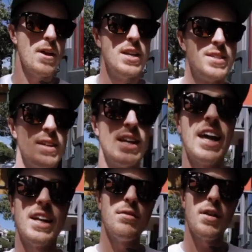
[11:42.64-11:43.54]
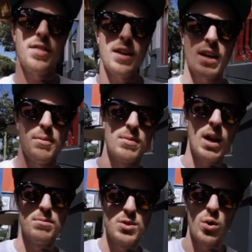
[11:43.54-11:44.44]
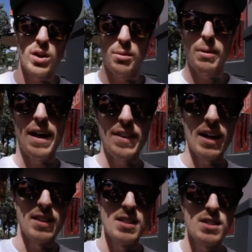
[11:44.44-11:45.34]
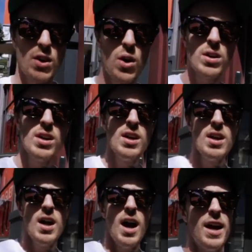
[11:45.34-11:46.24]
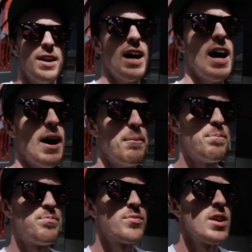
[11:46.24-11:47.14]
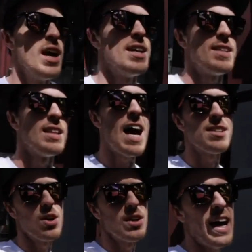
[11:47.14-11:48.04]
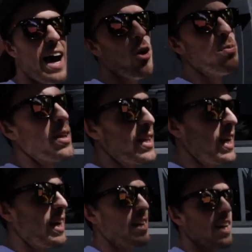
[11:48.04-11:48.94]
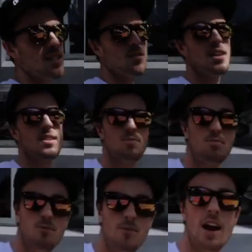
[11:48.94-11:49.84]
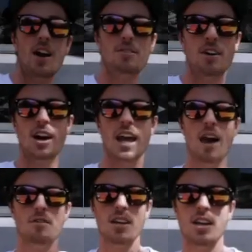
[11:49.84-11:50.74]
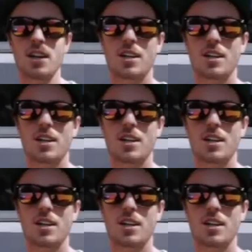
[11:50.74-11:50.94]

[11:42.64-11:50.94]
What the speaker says: is a negative, I think. I'm talking about that in this song. And it's the last song on the album, and it's very, very heavy and